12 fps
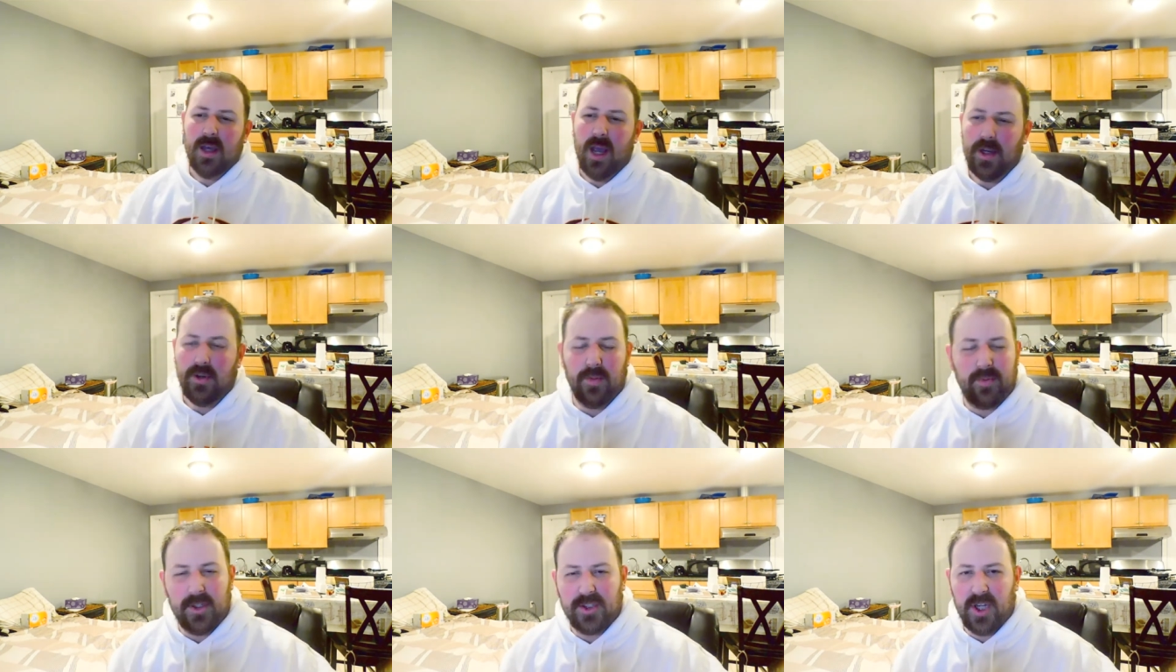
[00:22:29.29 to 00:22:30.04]
I do
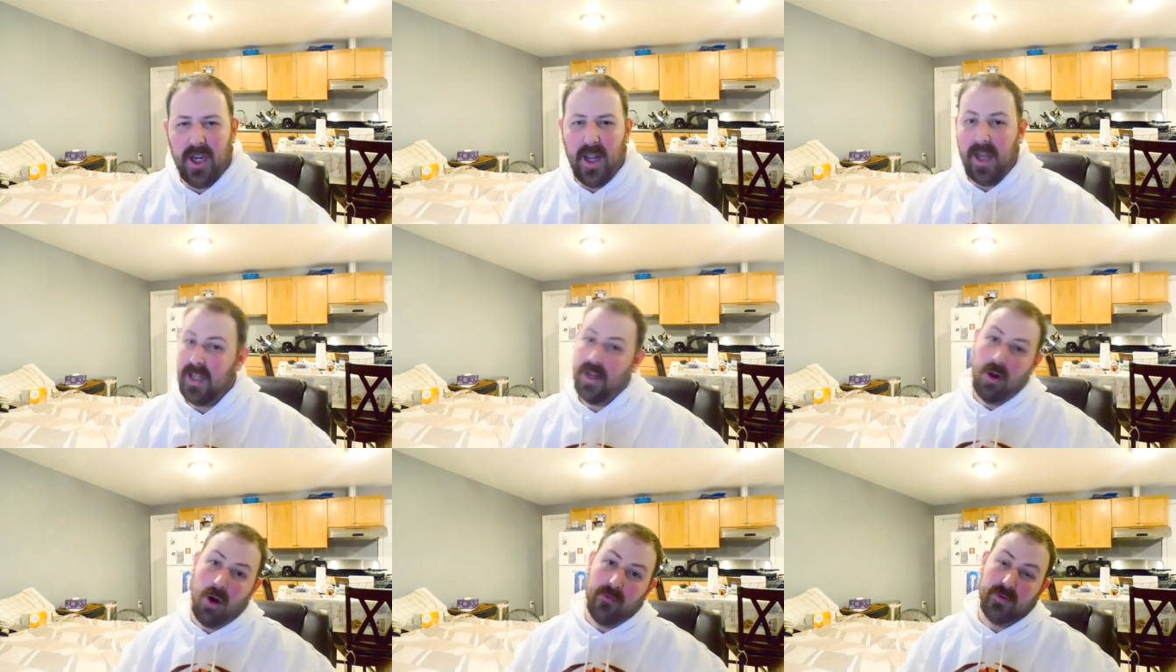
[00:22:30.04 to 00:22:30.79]
appreciate any
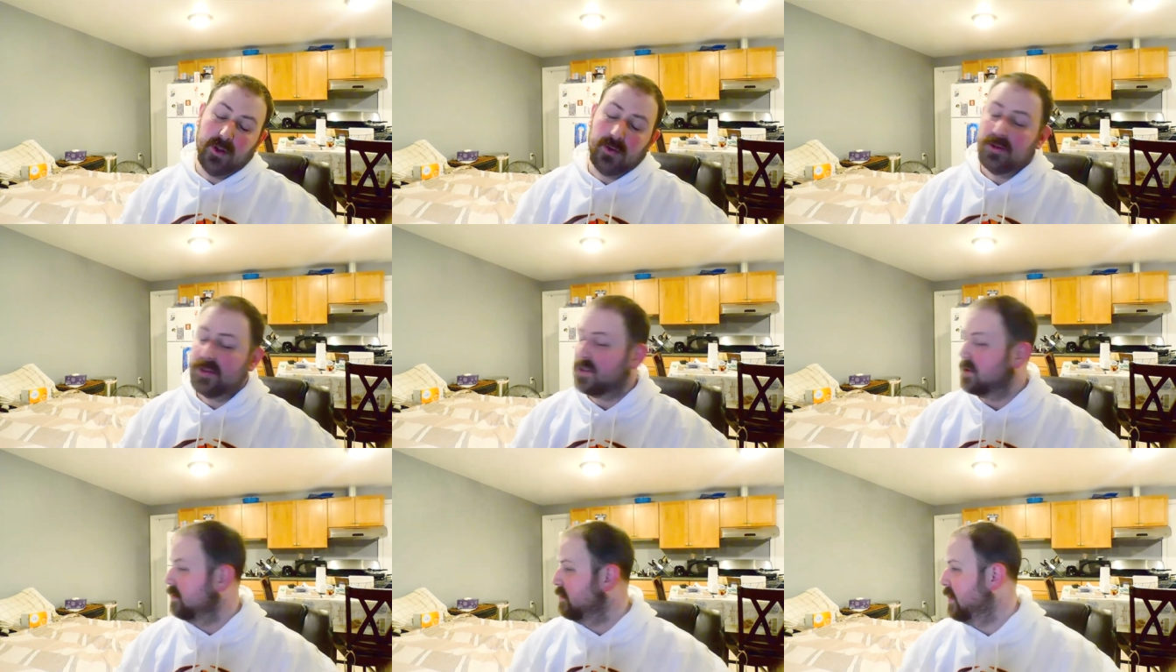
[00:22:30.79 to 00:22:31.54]
and all views
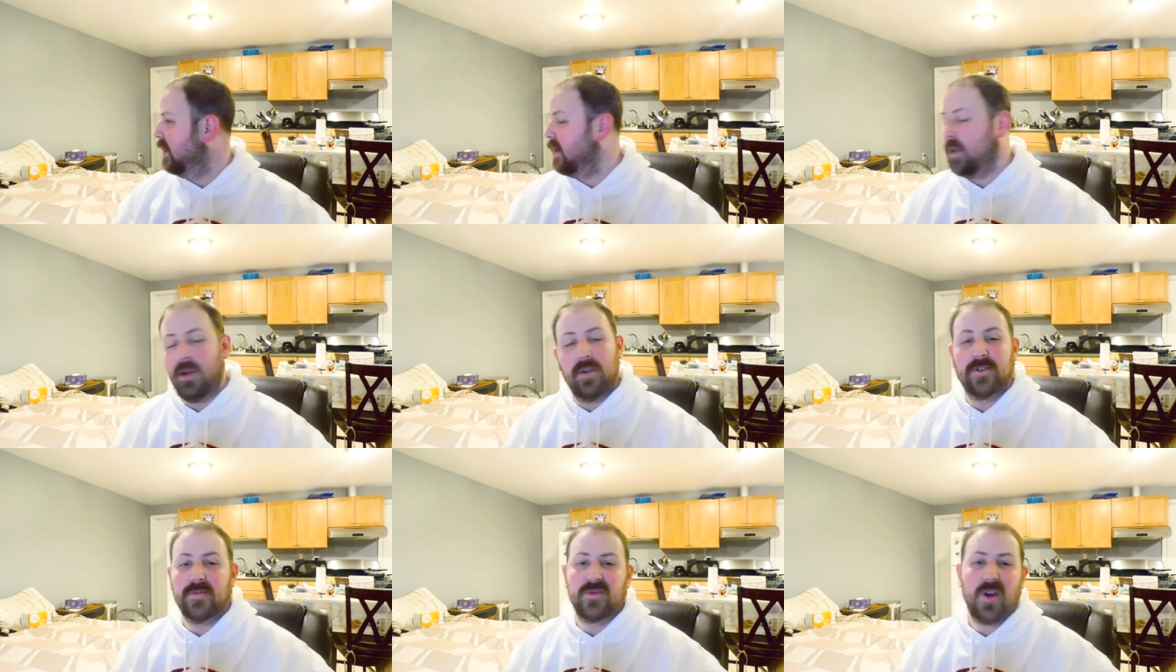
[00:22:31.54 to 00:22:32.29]
and any and all
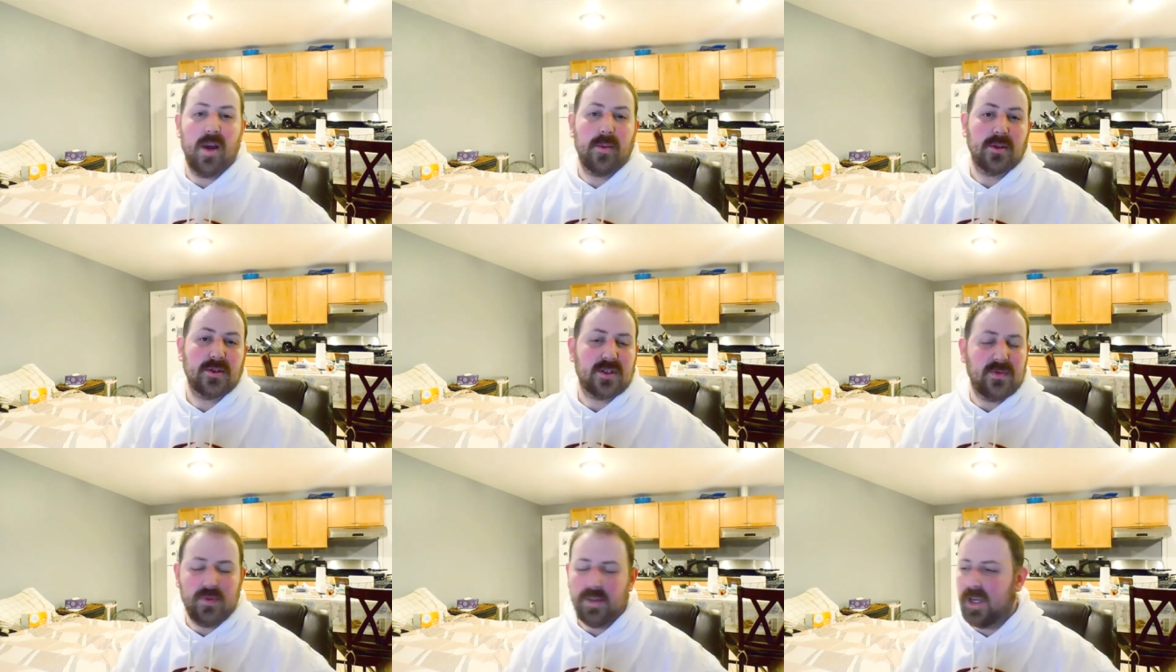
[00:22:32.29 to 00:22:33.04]
subscribers.
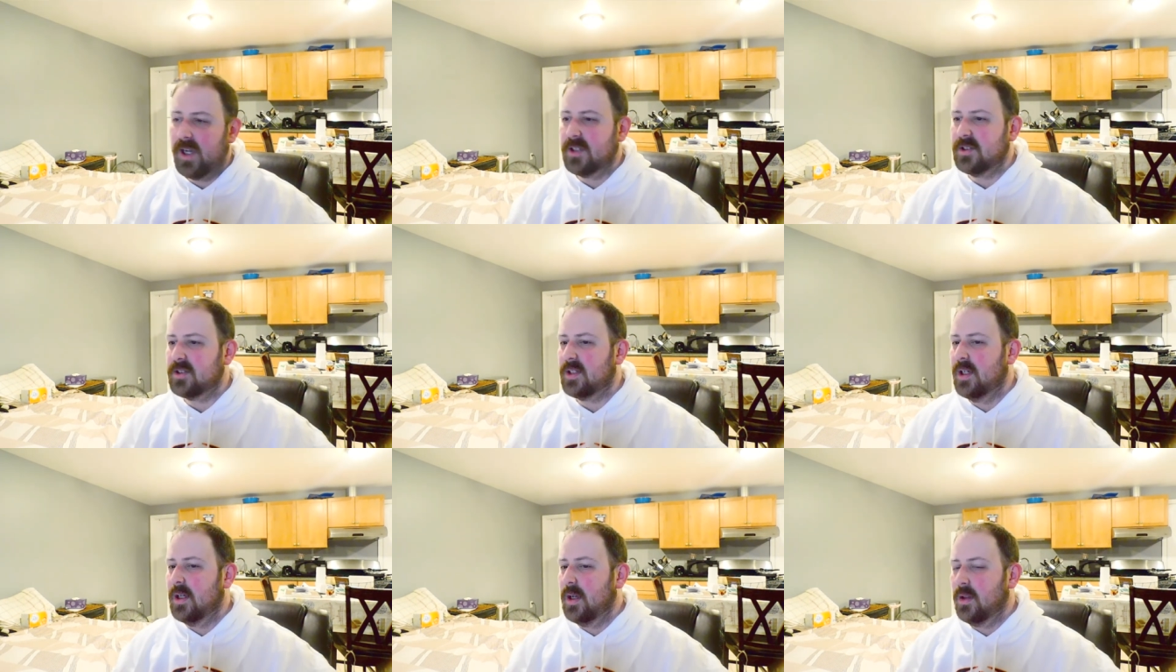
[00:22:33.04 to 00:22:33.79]
If you guys
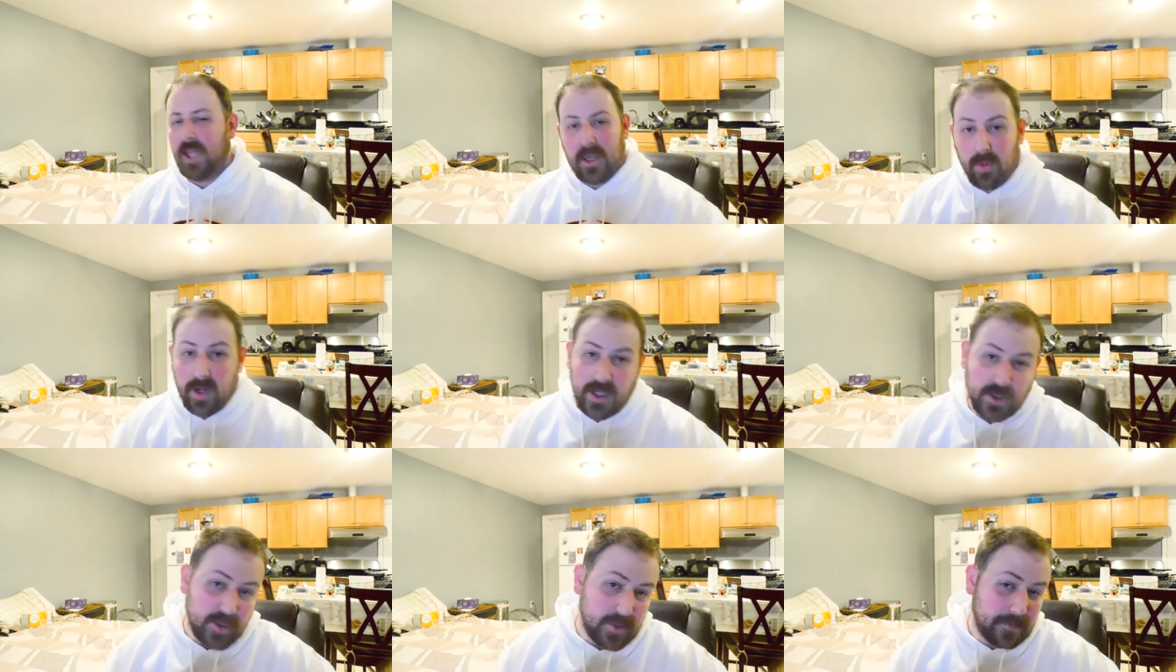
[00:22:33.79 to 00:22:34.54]
like what I
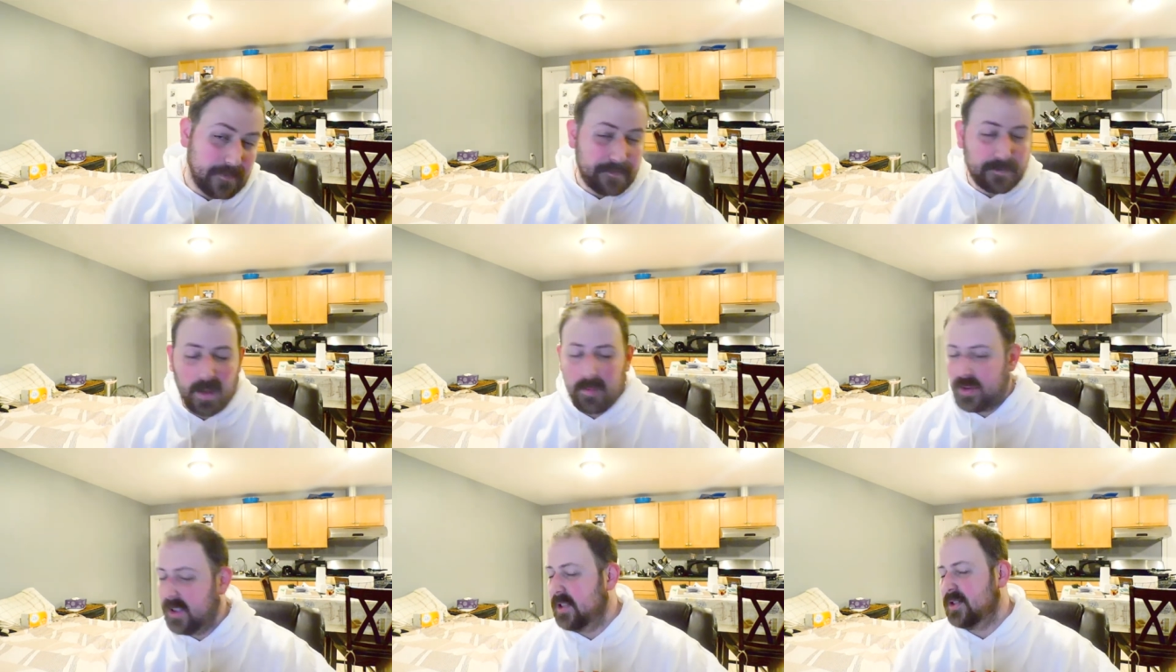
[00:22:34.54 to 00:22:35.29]
do,
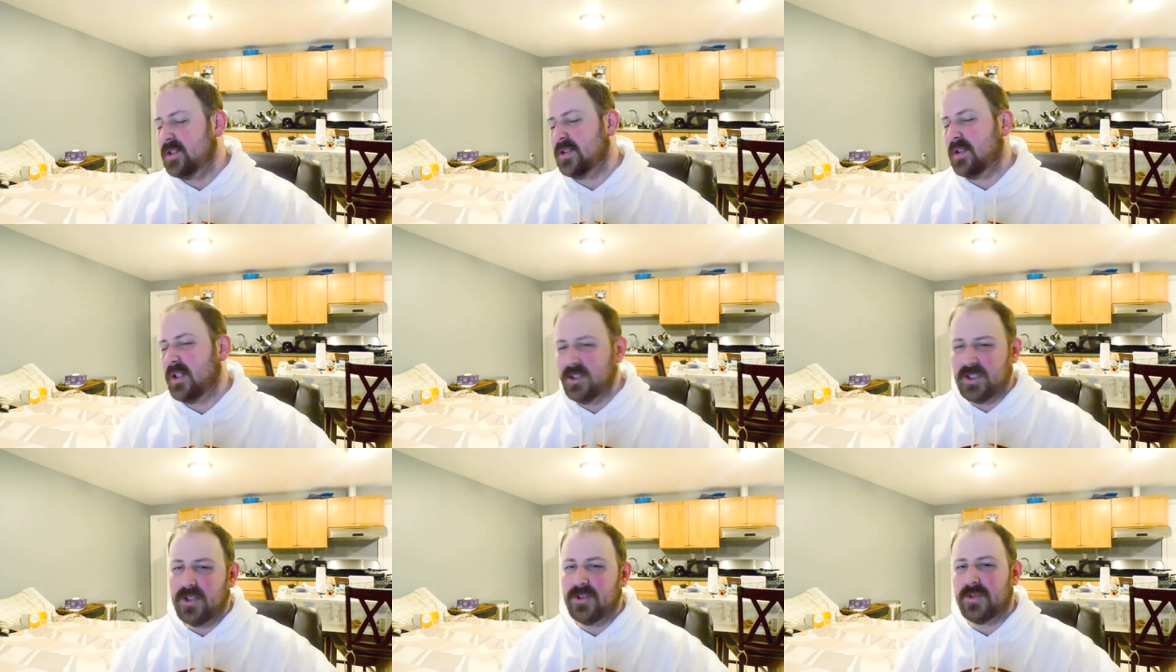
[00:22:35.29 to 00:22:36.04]
please
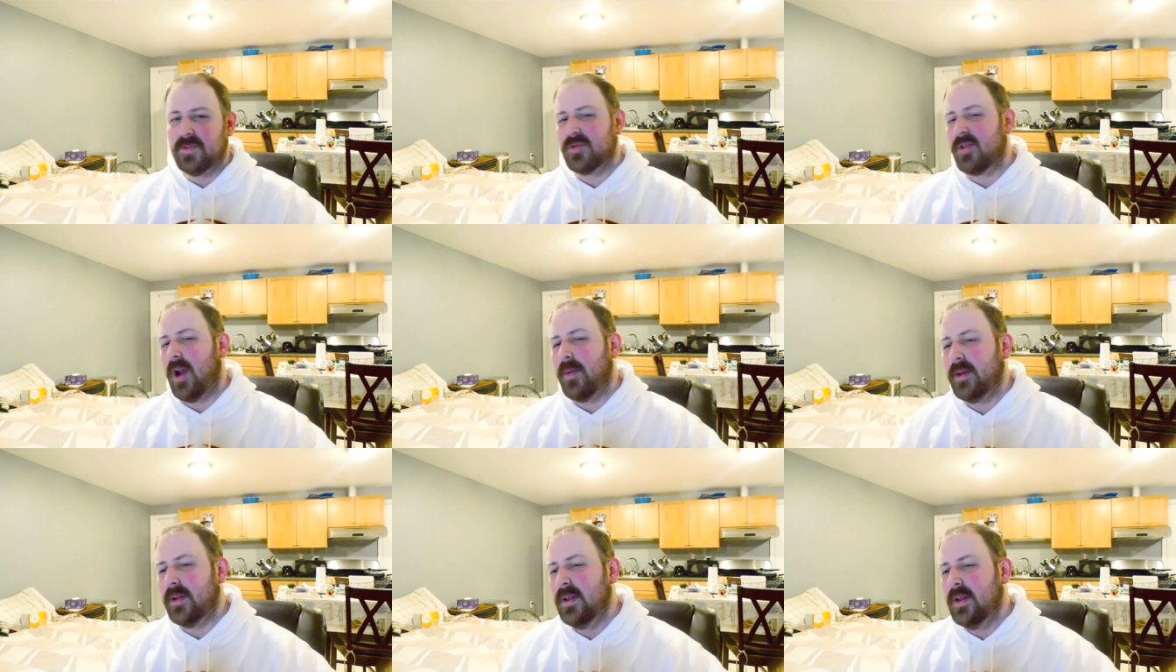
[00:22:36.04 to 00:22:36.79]
consider
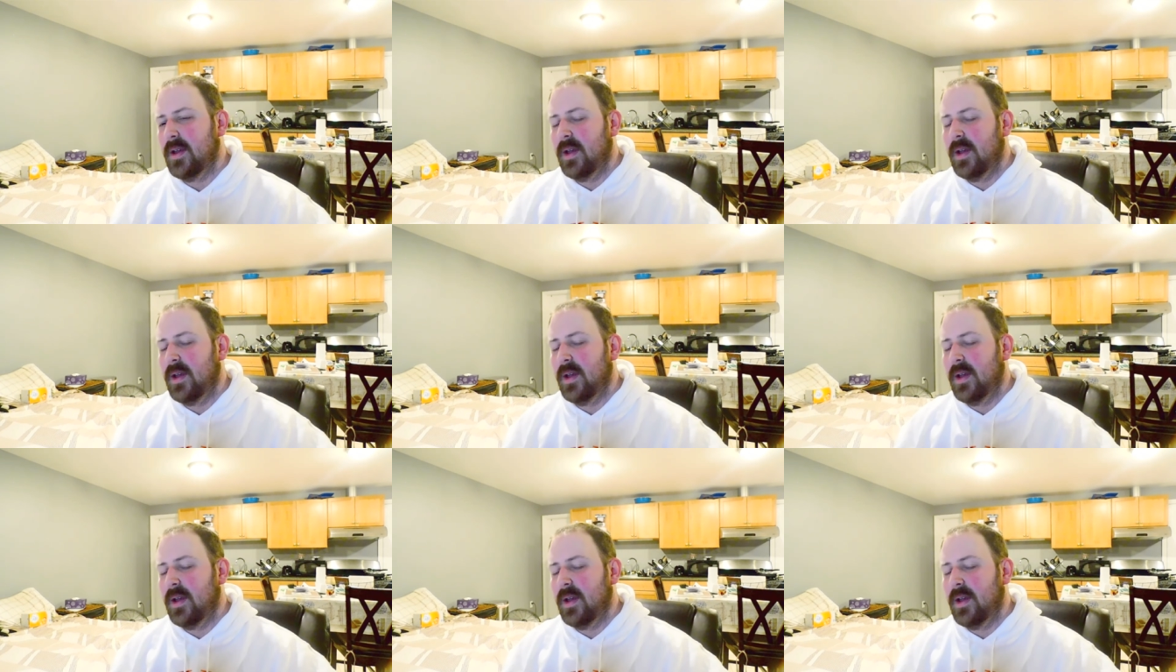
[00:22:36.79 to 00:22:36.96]
subscribing.